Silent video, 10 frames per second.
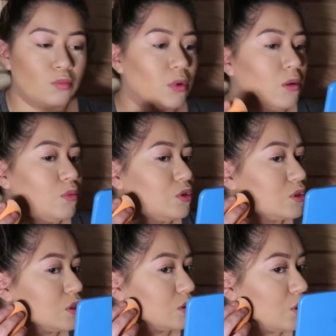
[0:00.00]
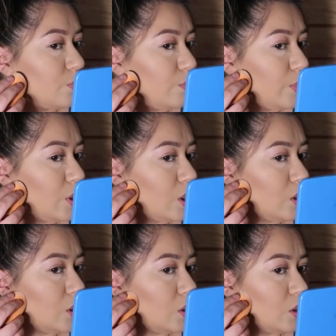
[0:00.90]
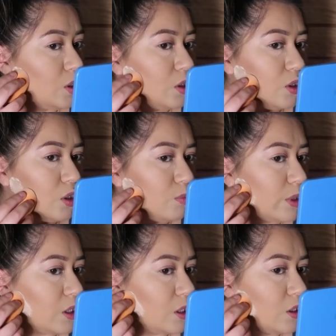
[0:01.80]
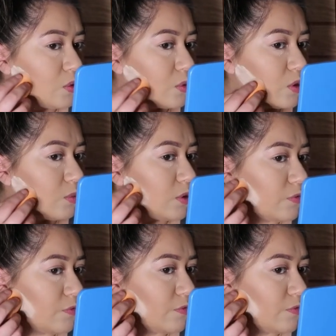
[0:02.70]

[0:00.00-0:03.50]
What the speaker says: Vamos a hacer baking. Baking is one of my